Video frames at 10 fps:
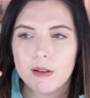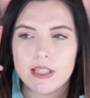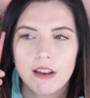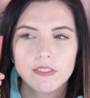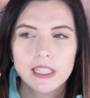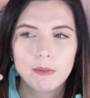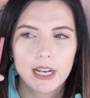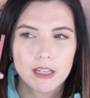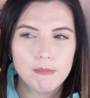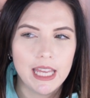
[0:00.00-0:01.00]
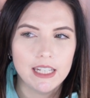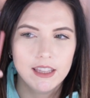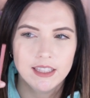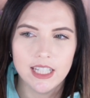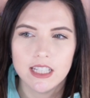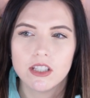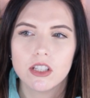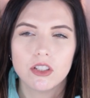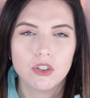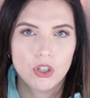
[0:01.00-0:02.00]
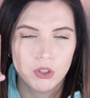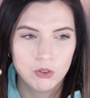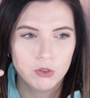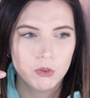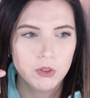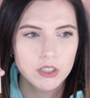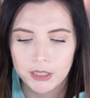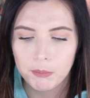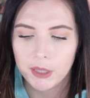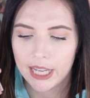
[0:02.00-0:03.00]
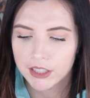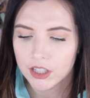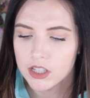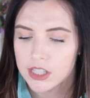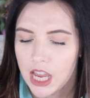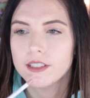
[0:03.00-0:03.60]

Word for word: I would definitely recommend these 2 lip liners.